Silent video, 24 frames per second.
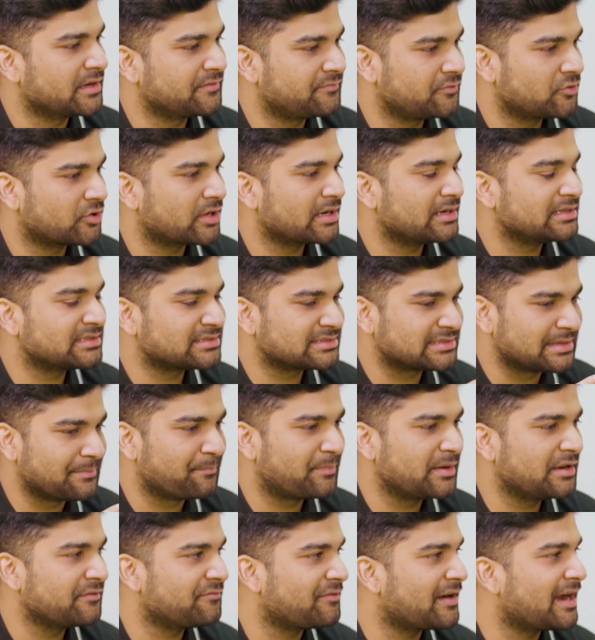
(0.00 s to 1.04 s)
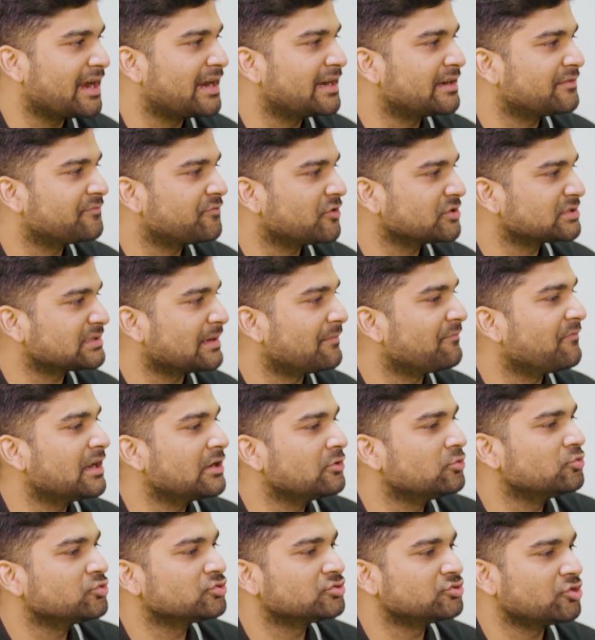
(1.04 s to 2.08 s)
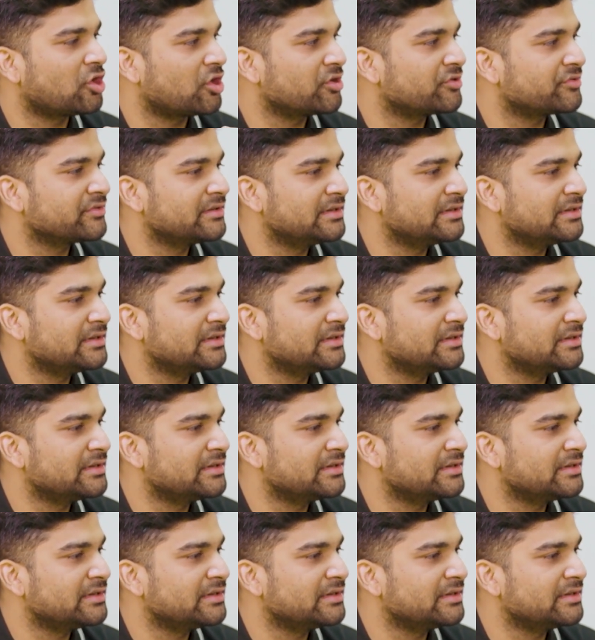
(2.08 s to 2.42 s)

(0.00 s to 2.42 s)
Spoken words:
If you can simplify it for someone who's not